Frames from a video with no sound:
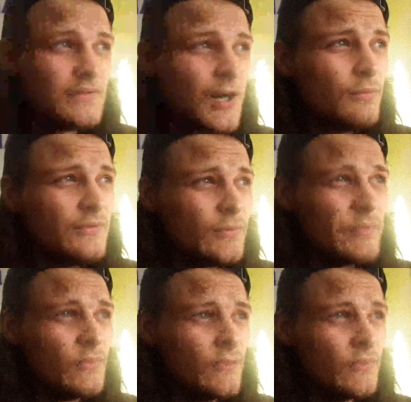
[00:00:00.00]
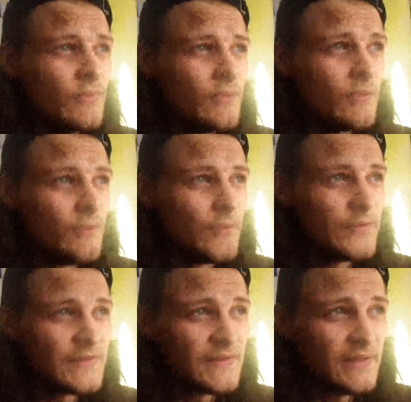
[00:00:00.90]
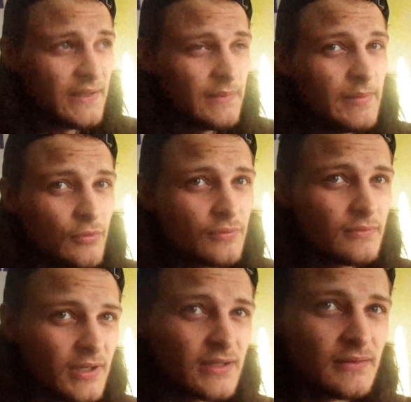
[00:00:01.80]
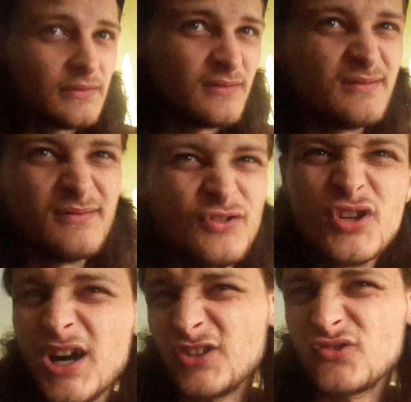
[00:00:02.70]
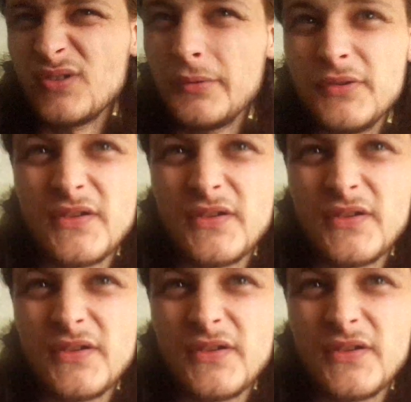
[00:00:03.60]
Darwin's a bit more of a city, a bit more like Newcastle, I would